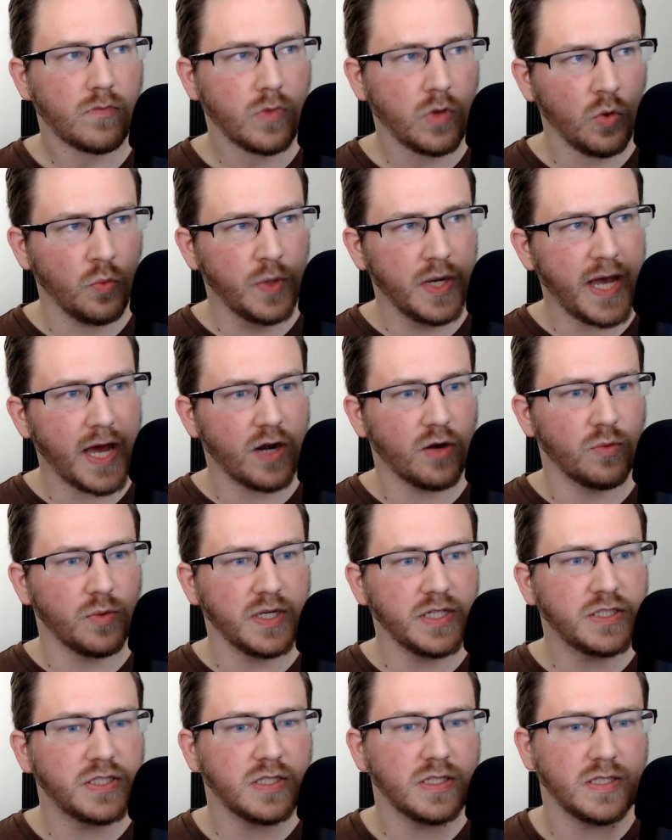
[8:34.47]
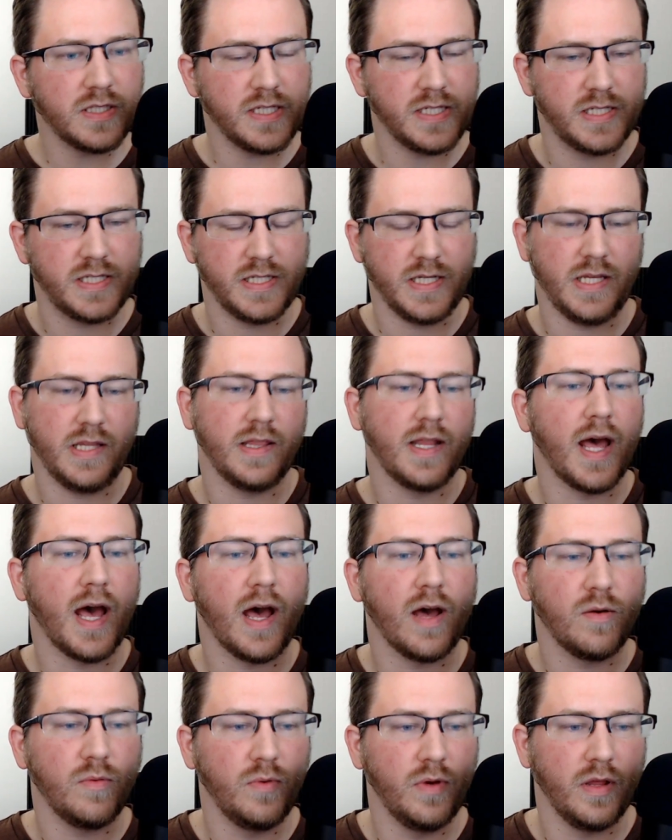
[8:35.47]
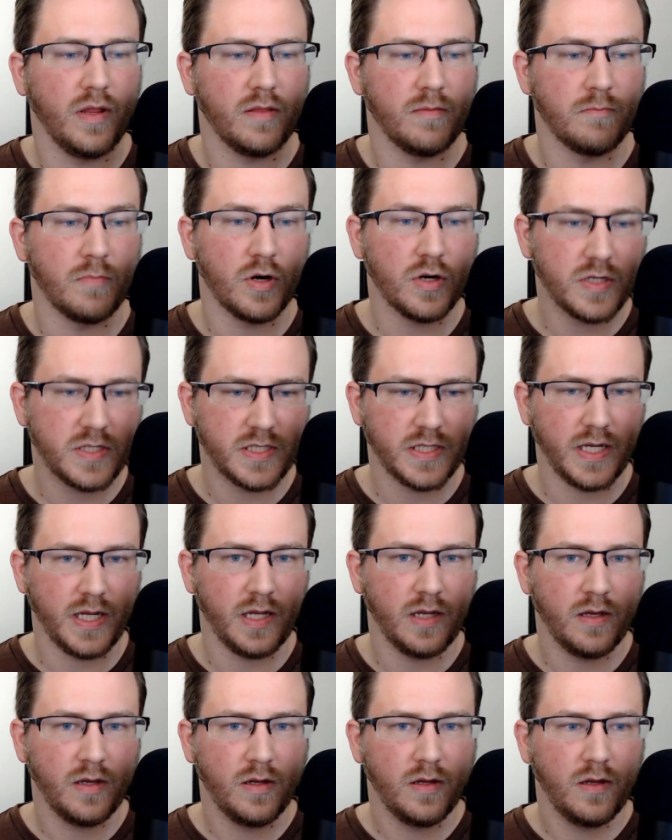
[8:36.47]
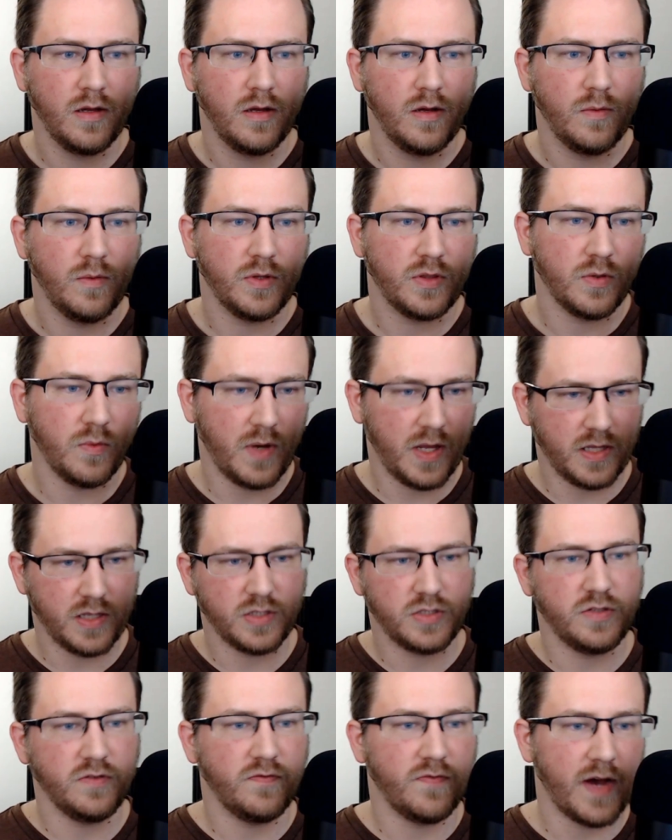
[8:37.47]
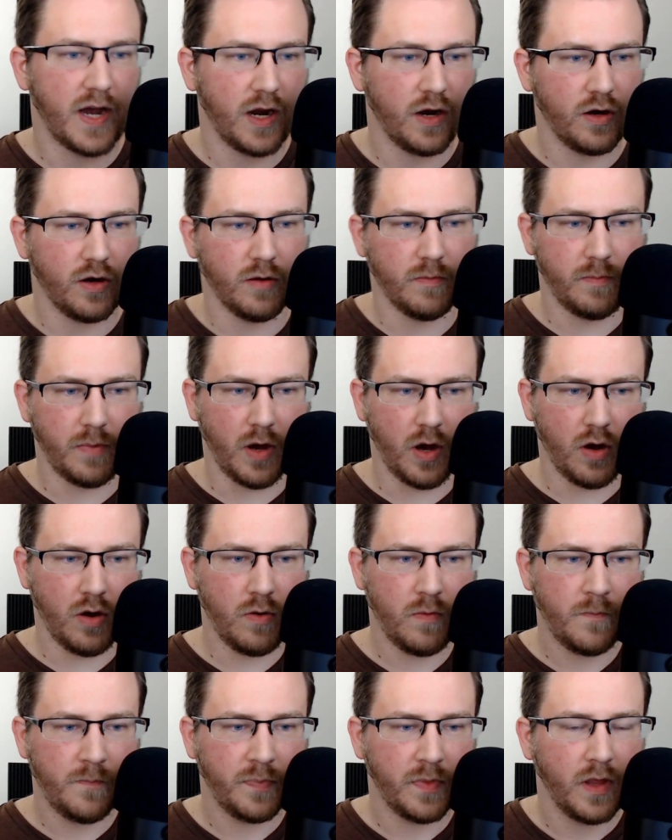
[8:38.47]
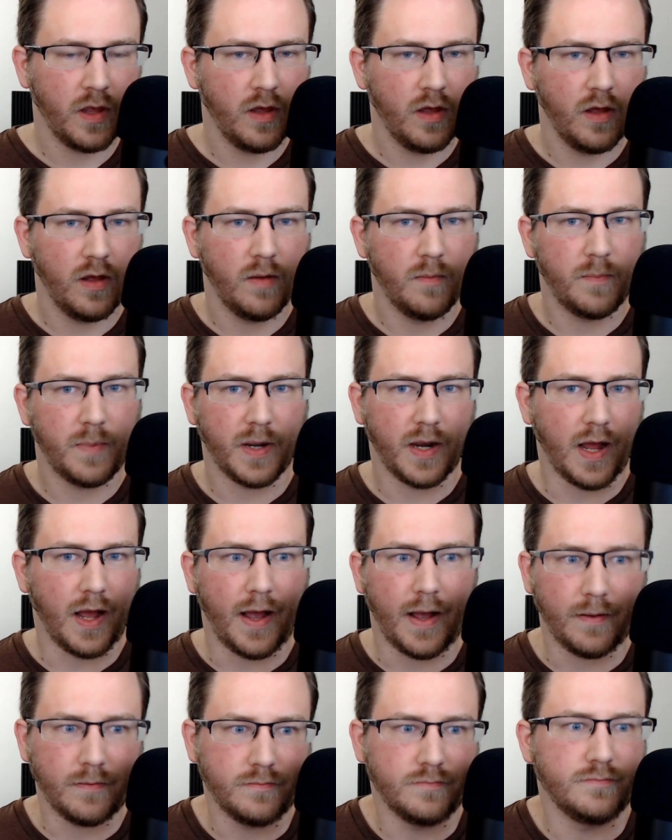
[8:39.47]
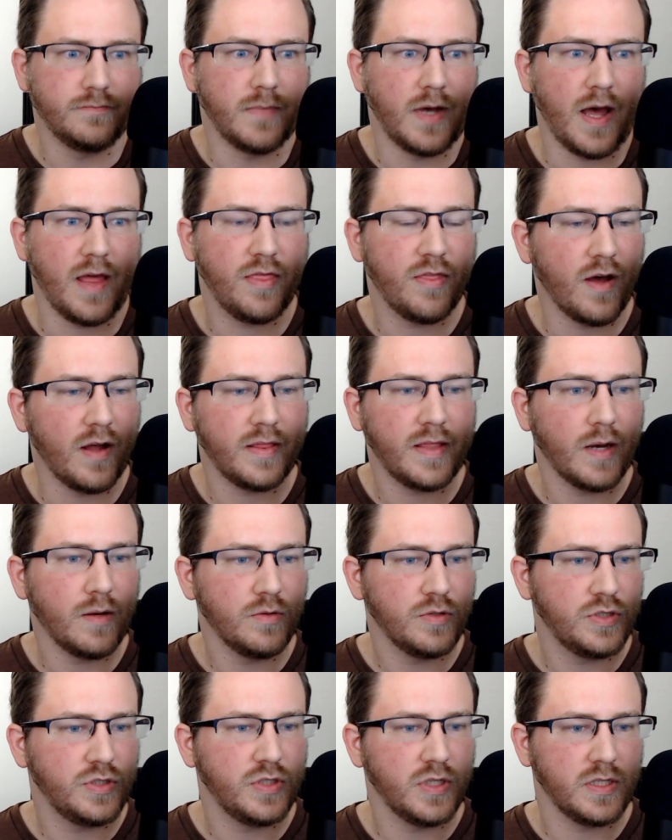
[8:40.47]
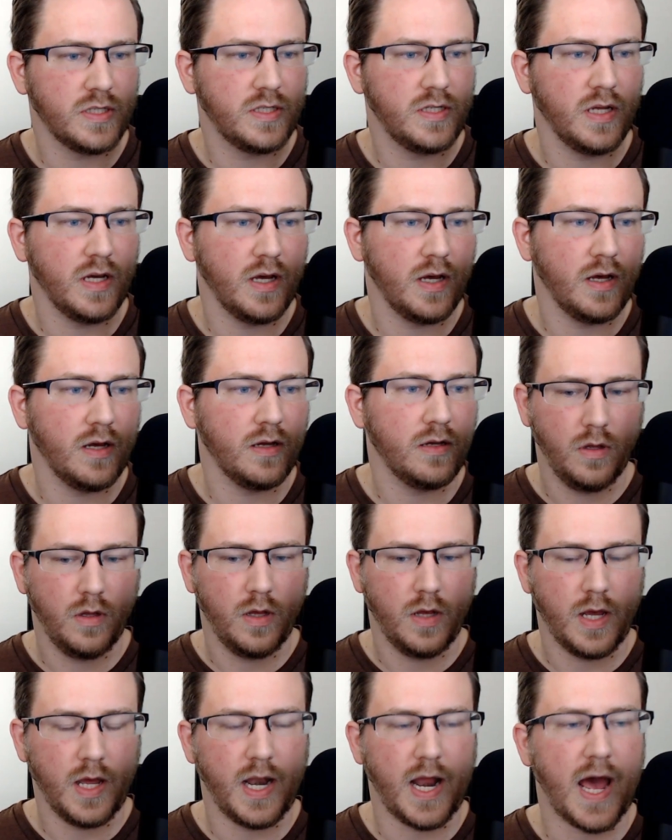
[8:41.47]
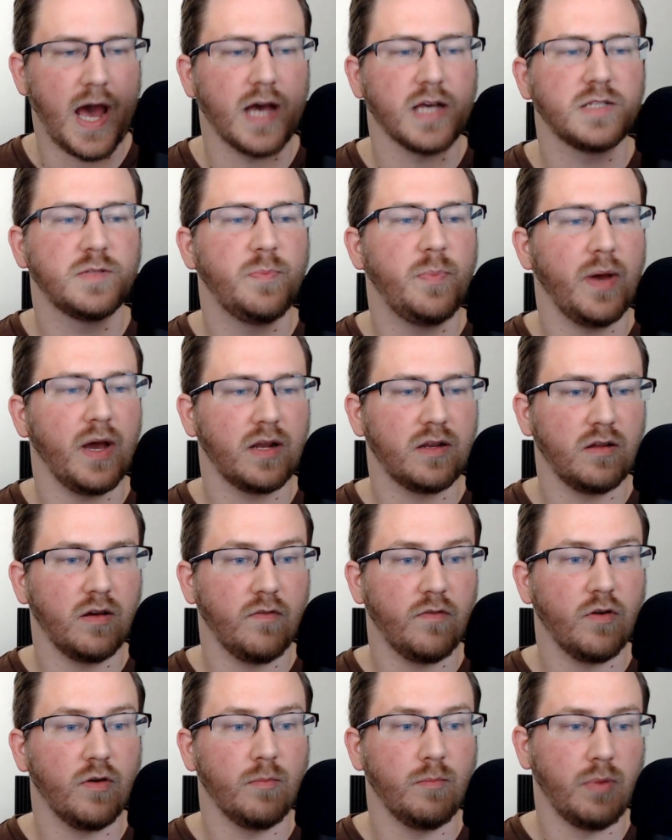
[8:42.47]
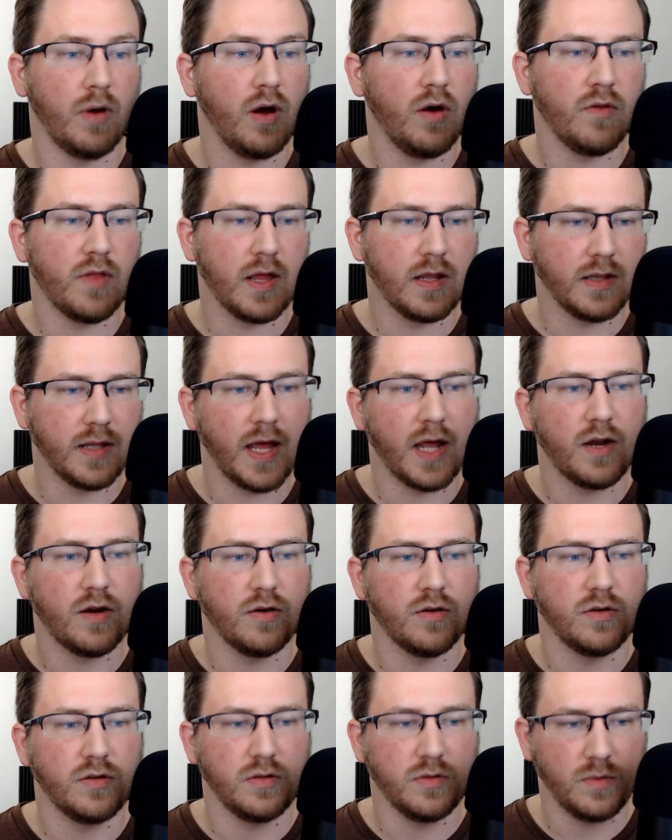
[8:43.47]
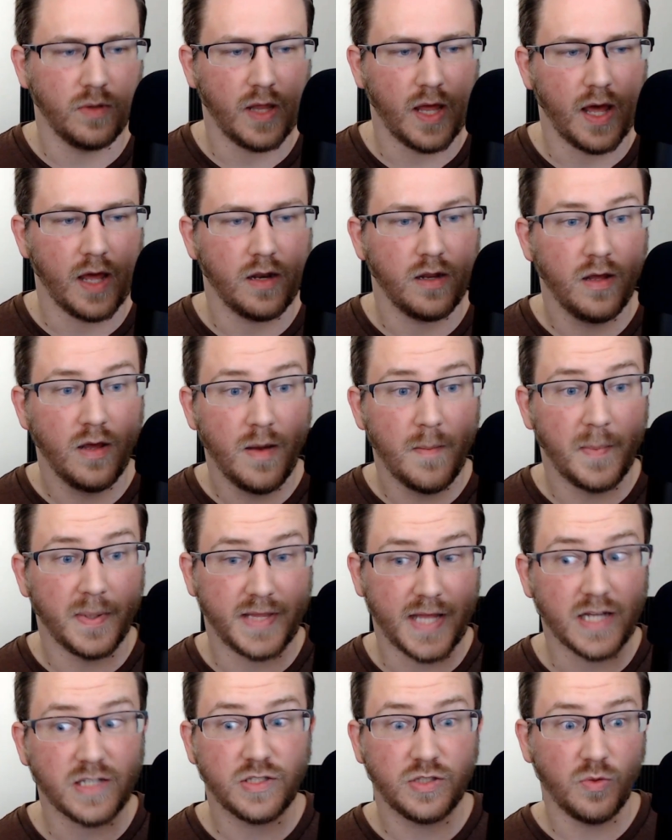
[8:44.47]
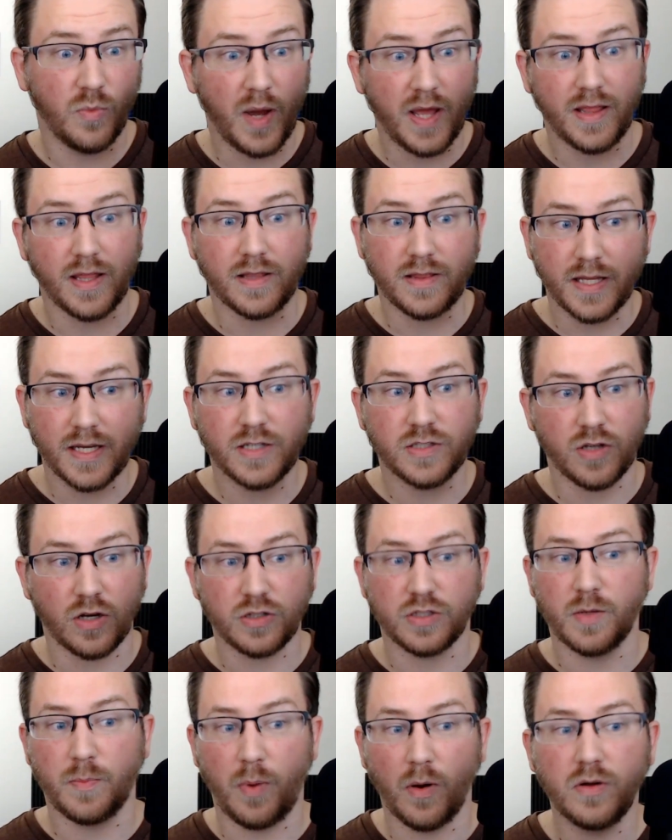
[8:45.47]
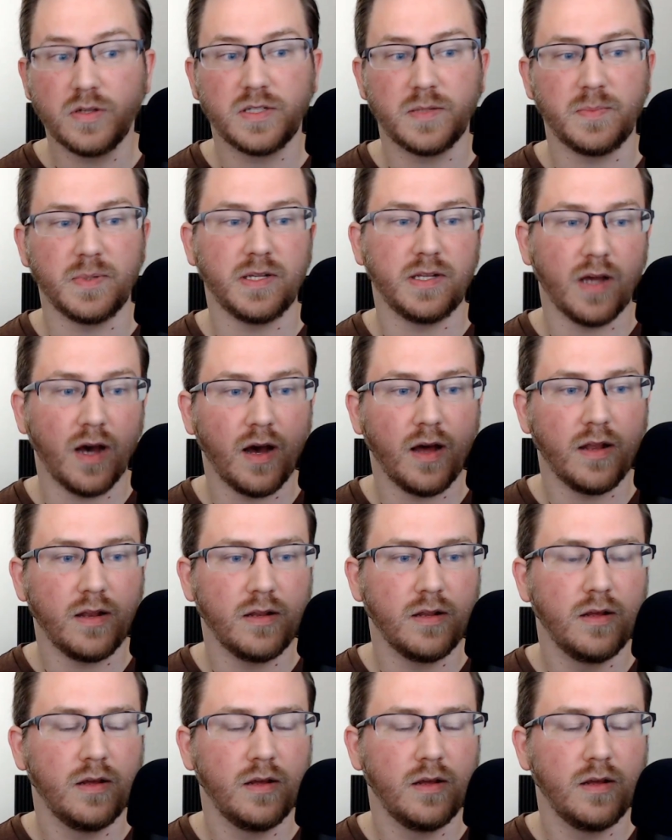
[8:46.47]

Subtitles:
we had originally seen that with Mercy, with the way that she fired her bow, but I thought that was just an aspect of her bow that let her do that. But that's the way that things are supposed to be done.